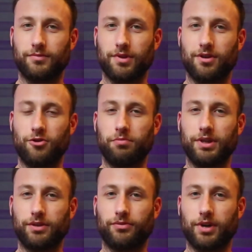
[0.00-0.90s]
The
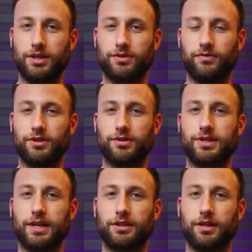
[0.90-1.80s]
opening phrase of the
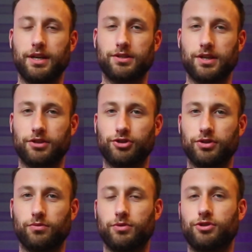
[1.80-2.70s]
second A
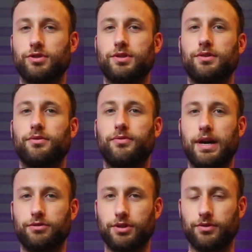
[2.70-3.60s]
section, which is
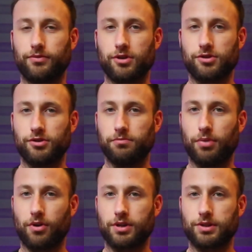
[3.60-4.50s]
found in the first 2
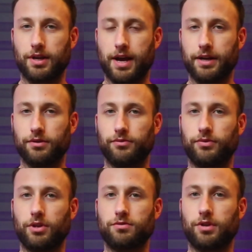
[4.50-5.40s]
bars and
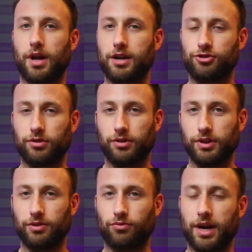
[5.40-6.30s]
flows
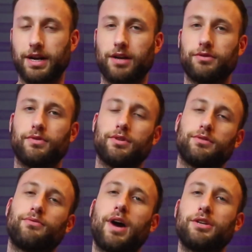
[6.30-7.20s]
logically right out of
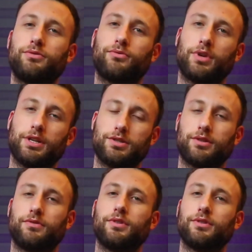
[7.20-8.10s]
the final phrase
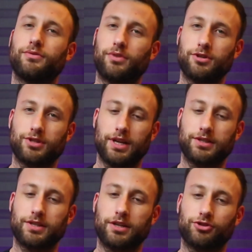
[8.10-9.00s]
of the first A
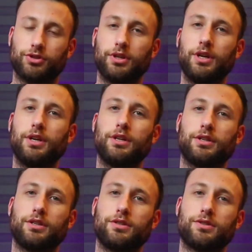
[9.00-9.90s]
section,
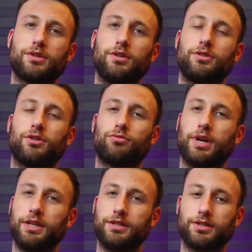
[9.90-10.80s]
is
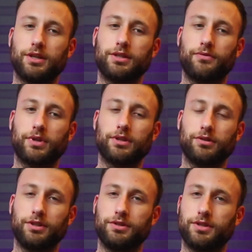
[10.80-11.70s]
already
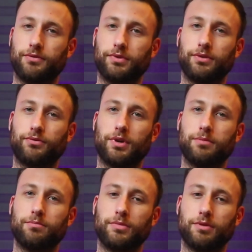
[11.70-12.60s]
significantly different
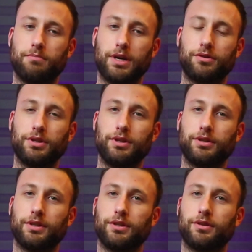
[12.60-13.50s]
from the
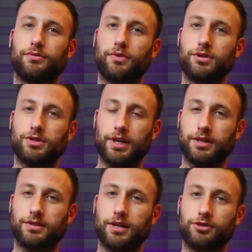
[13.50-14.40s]
melody in the first A
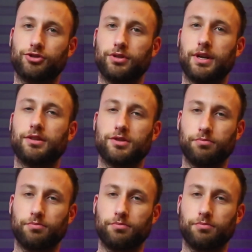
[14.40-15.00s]
section at this